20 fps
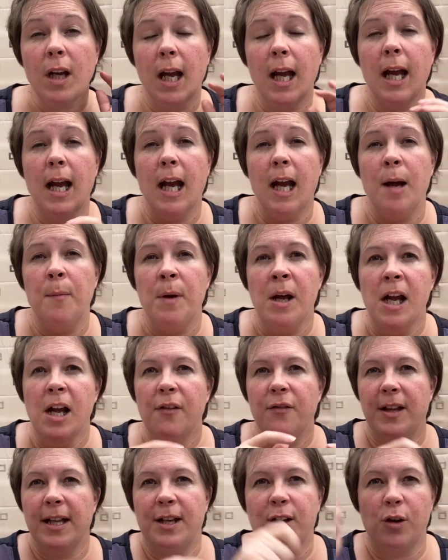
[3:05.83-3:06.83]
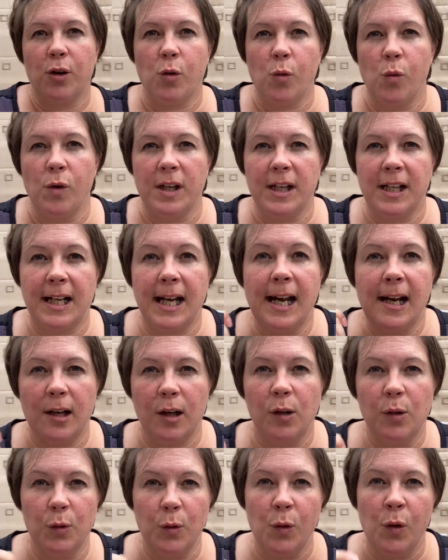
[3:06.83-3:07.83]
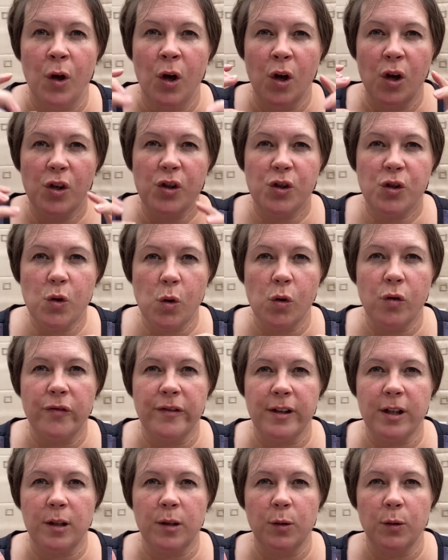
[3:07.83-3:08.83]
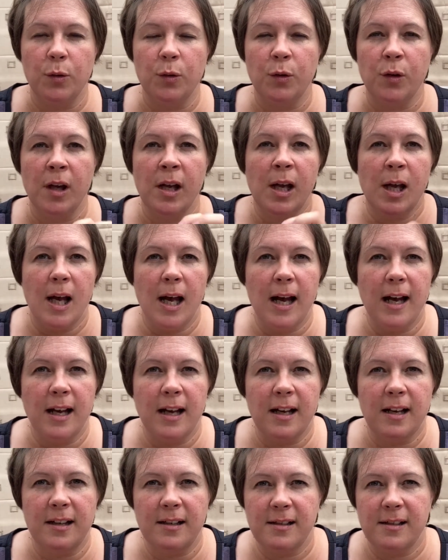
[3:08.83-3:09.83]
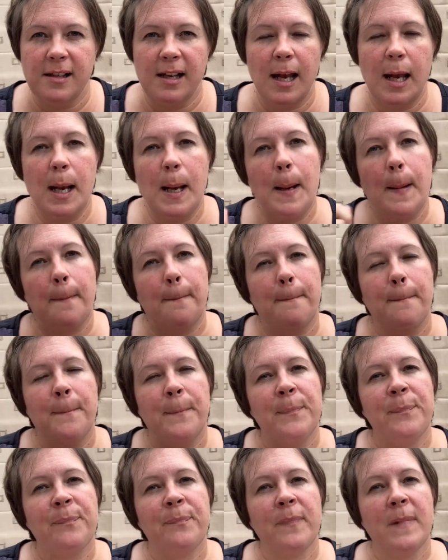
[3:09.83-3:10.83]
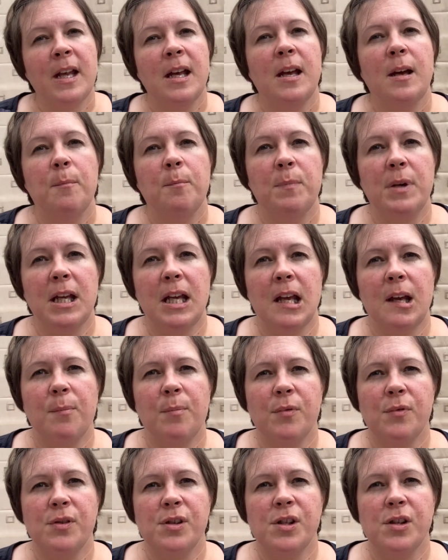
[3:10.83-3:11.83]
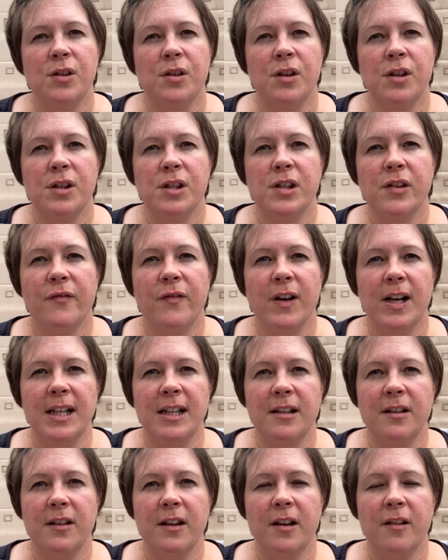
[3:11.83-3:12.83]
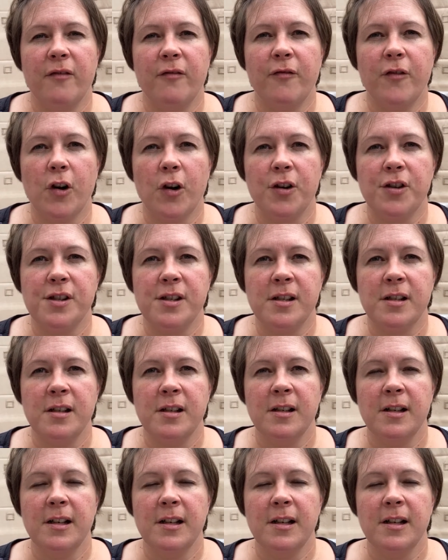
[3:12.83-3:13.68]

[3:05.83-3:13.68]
they could go and get a clue, solve the clue, and be able to find their first